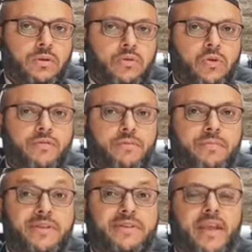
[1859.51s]
We haven't
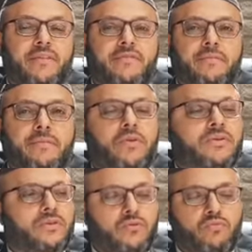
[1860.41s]
been saved
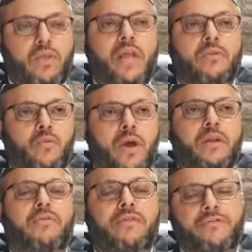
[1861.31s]
because it's not
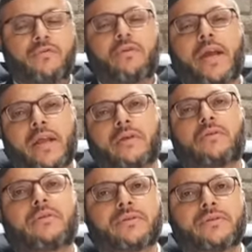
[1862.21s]
one of the four
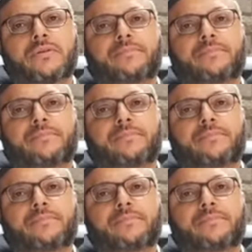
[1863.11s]
categories.